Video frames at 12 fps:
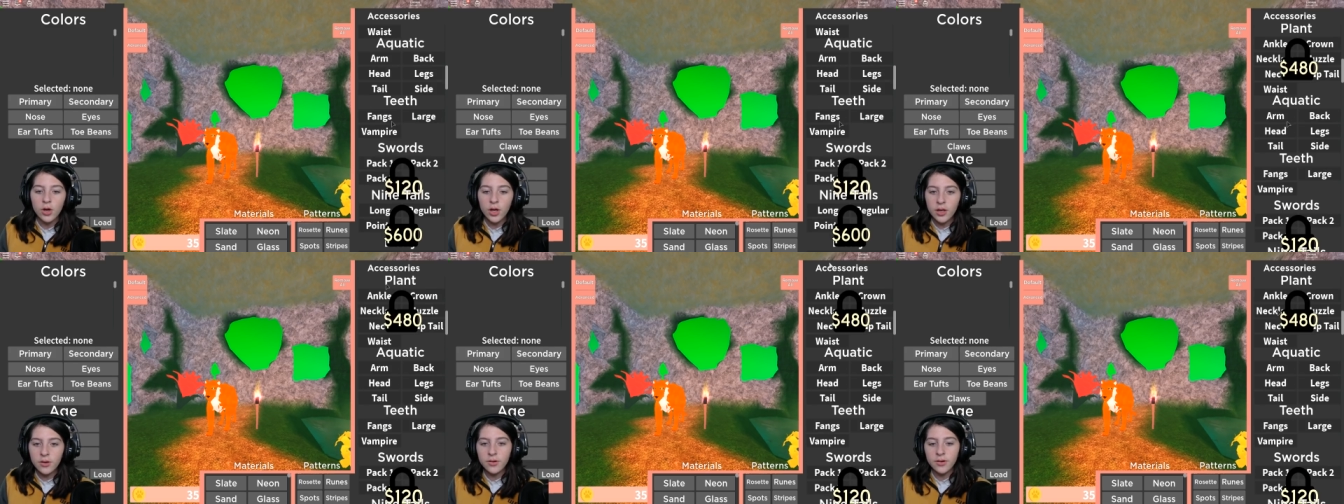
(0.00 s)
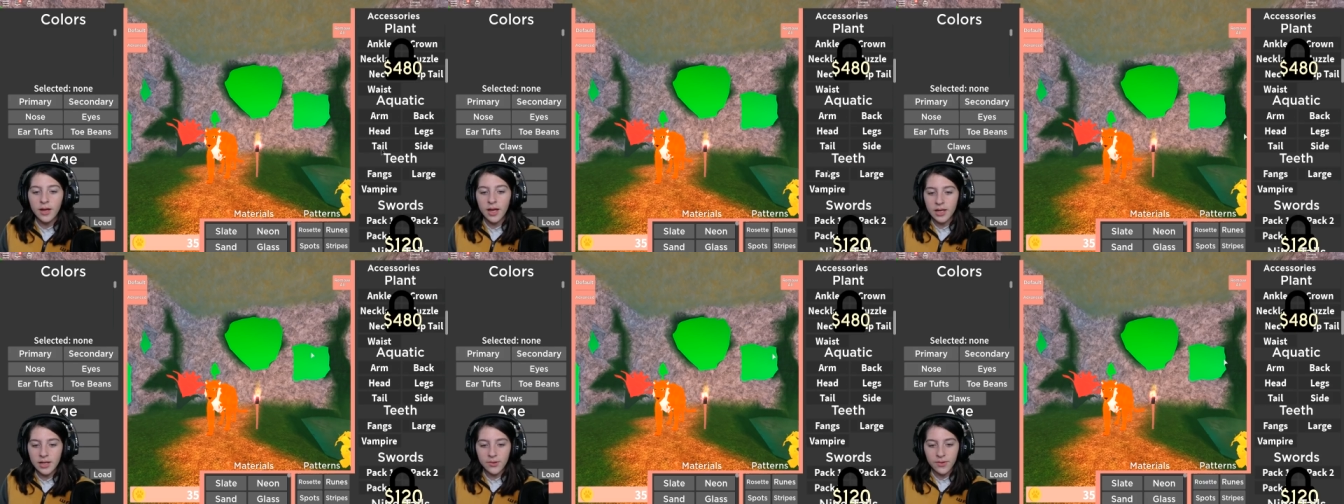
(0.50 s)
Woo!
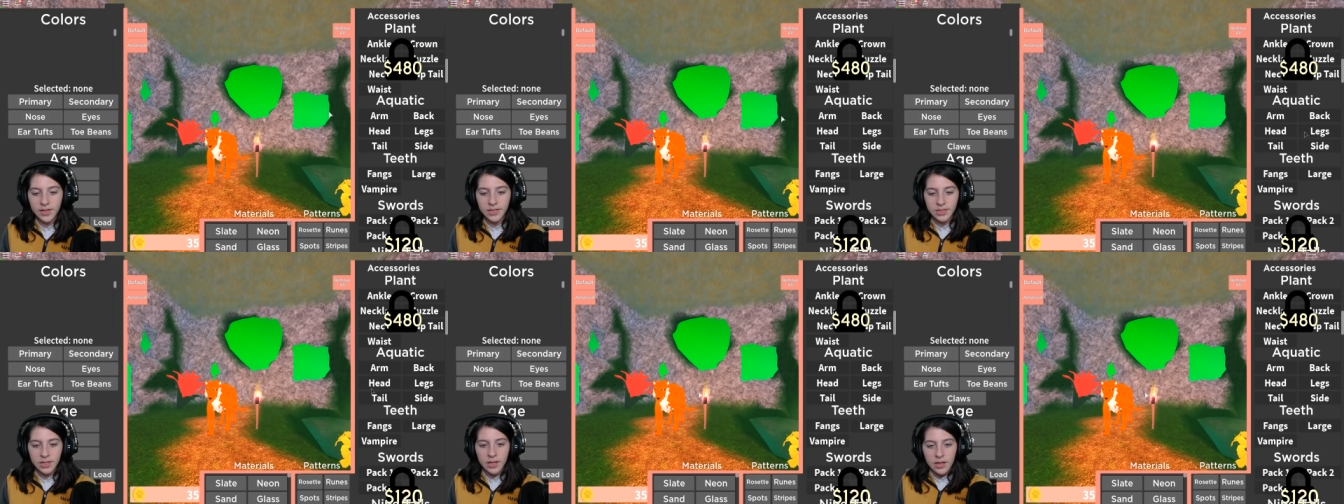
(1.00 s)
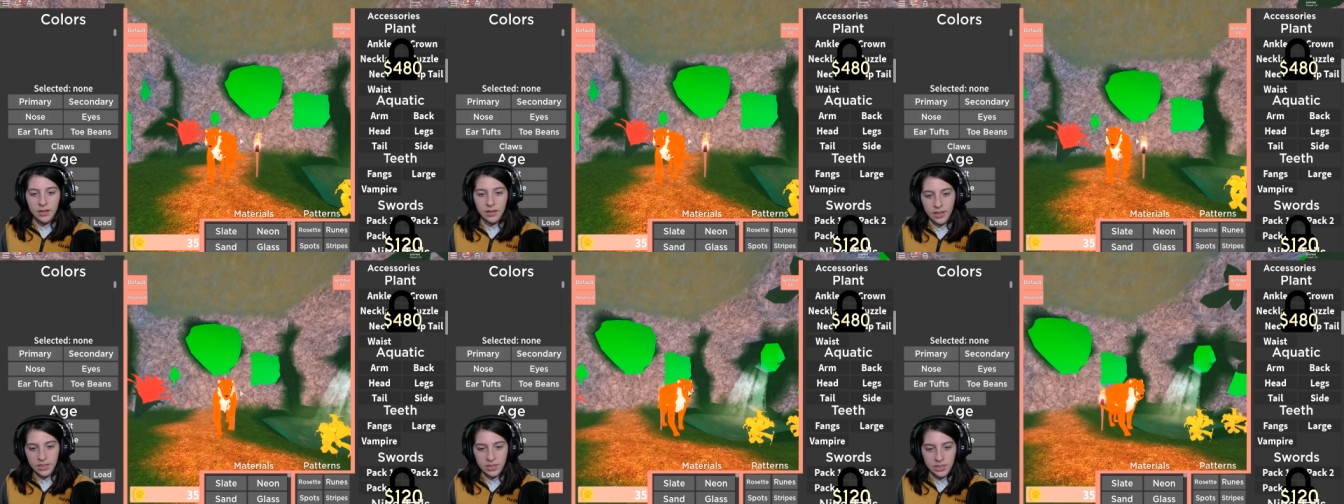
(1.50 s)
Anyways,
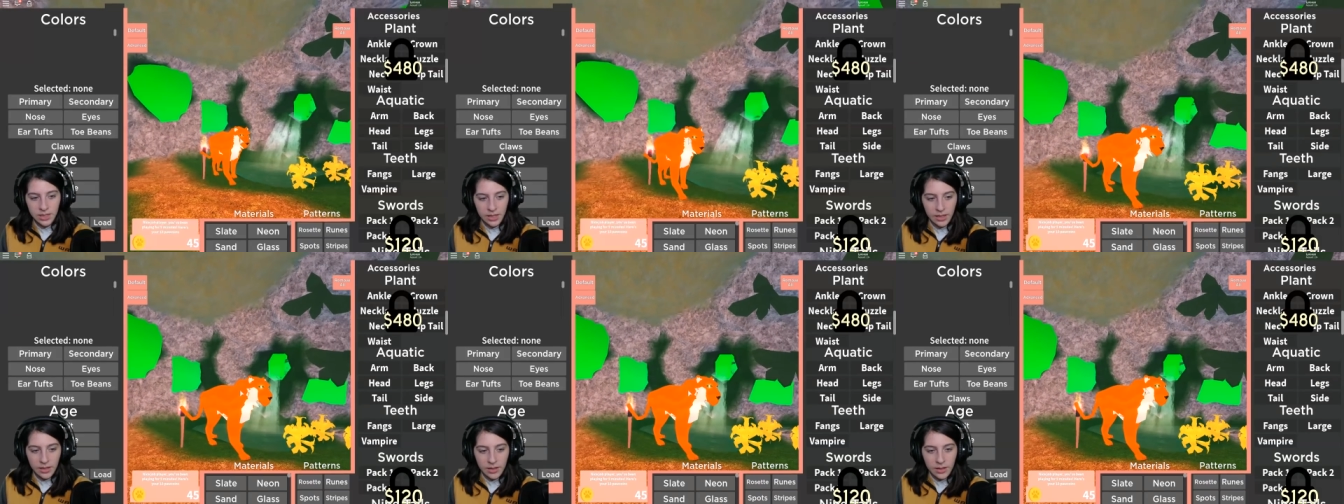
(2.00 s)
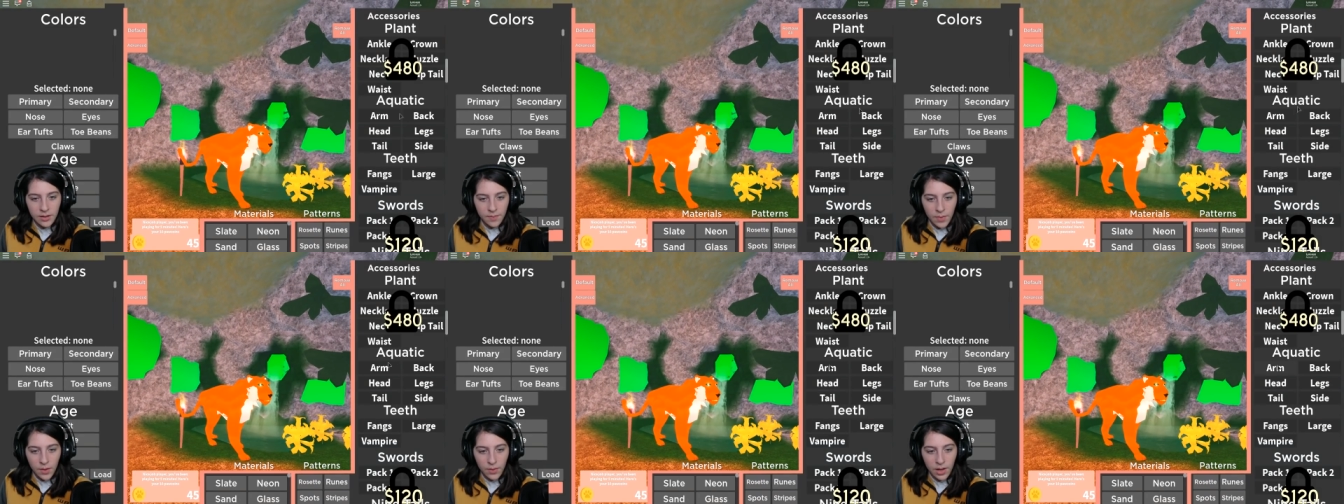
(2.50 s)
Let's see.
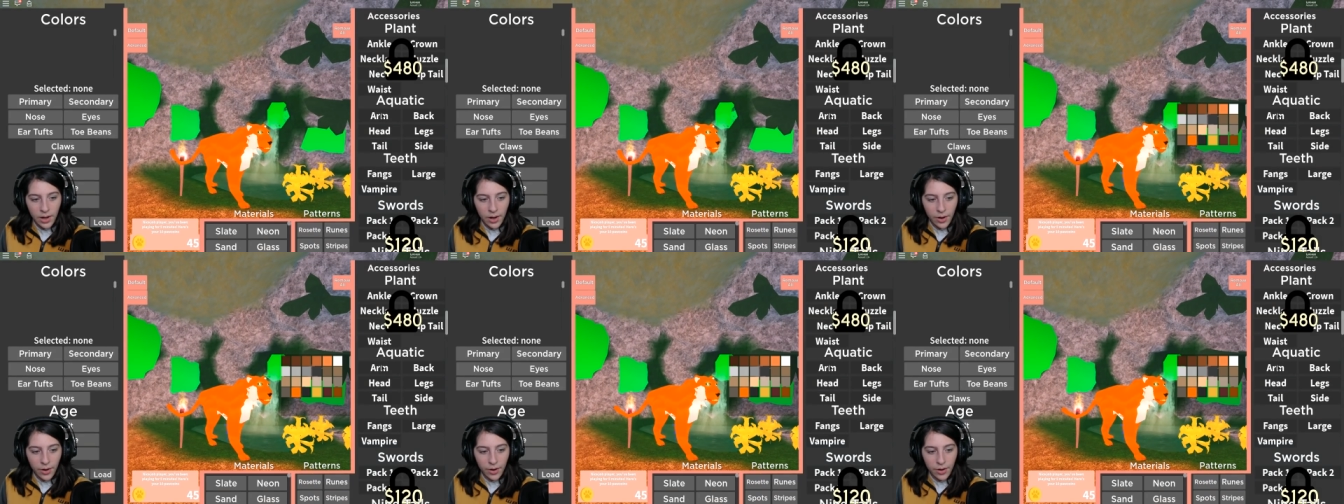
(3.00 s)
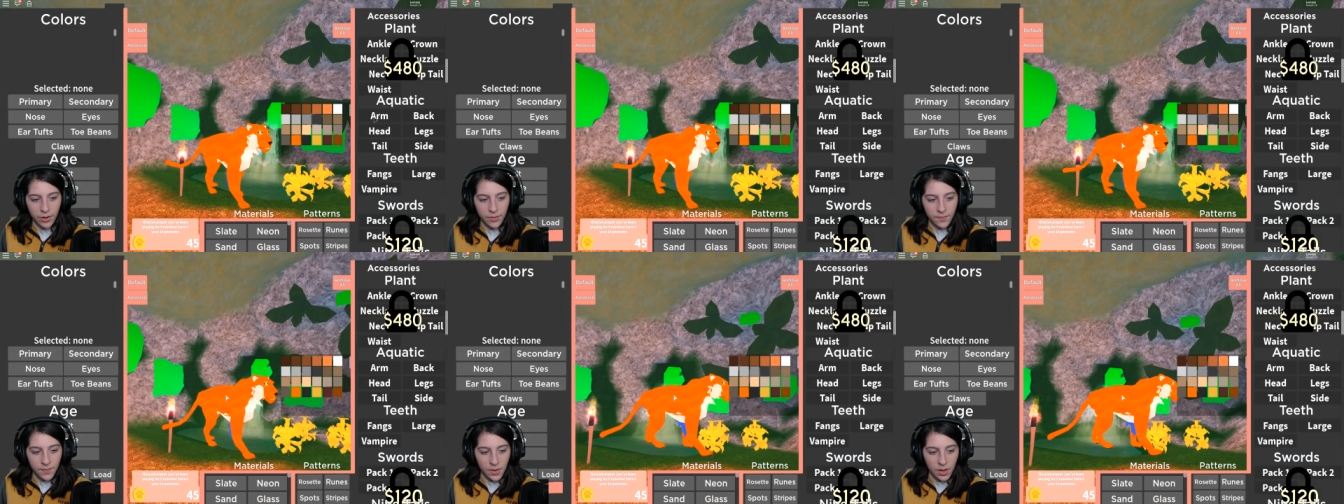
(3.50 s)
We got
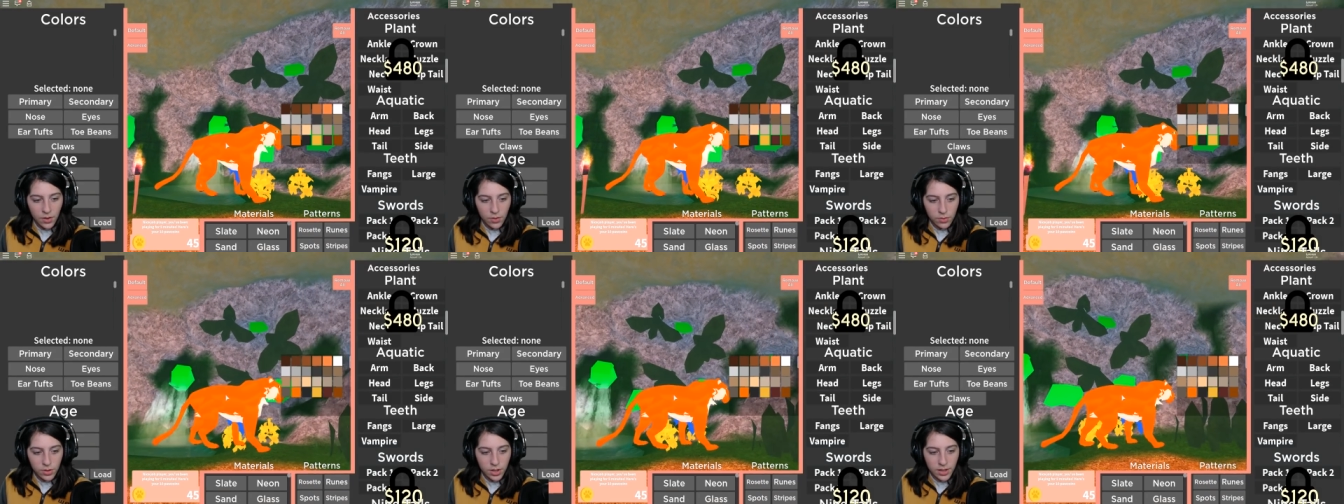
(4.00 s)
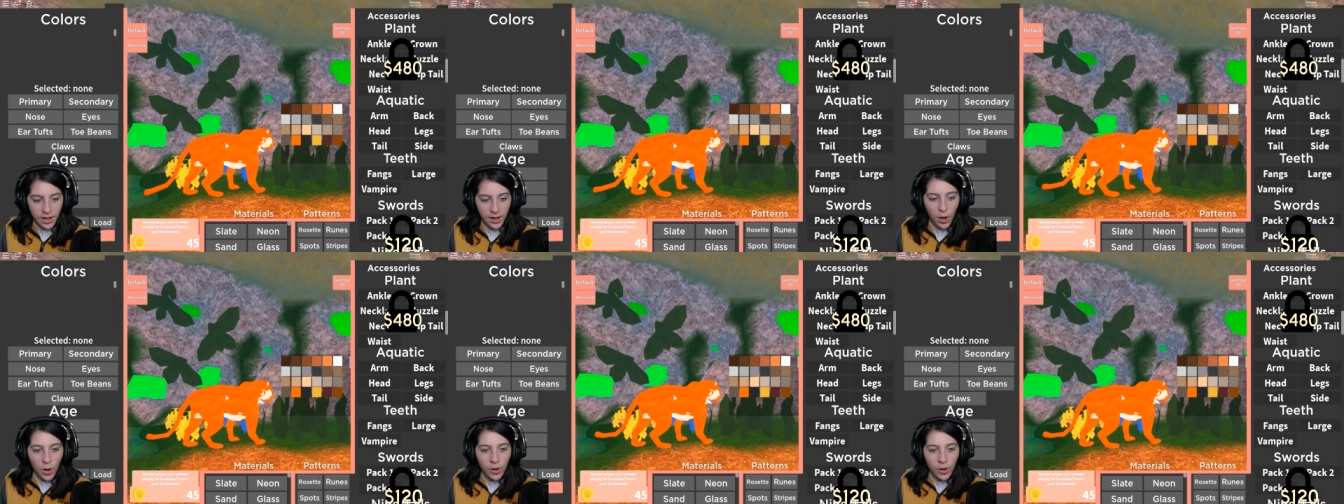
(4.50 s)
arm. Oh, look at that.